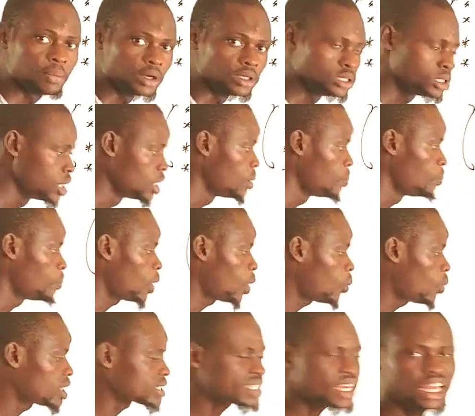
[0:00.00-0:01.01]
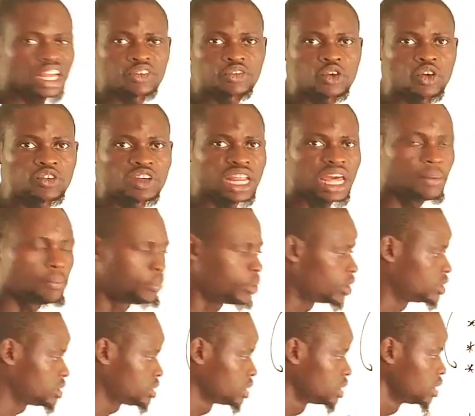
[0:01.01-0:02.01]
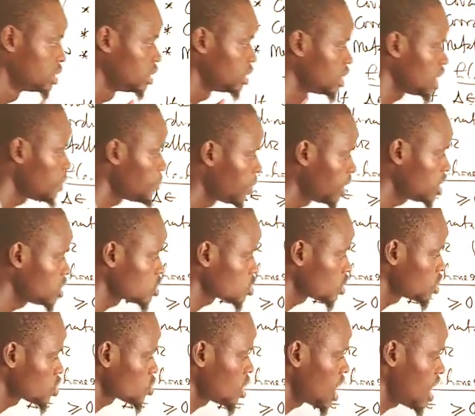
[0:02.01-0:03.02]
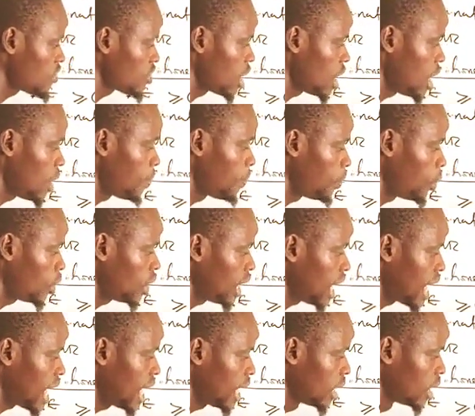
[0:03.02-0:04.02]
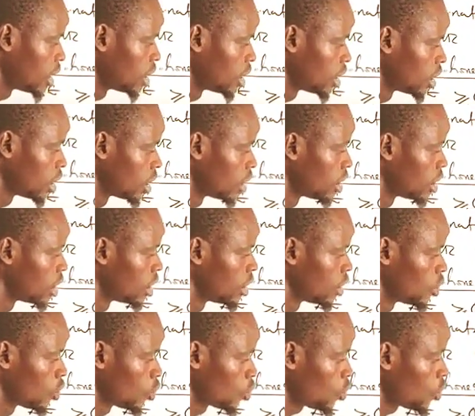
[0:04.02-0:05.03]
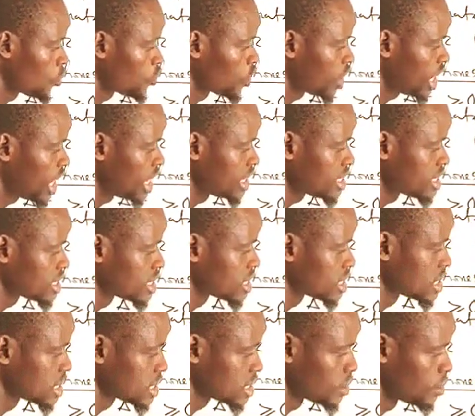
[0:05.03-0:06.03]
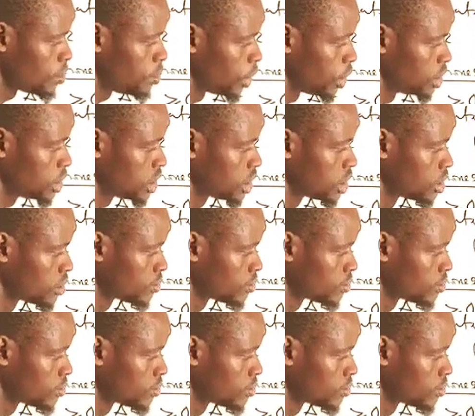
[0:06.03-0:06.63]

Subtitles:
bond. But what kind of covalent bond? The bond is going to have a polar covalent bond.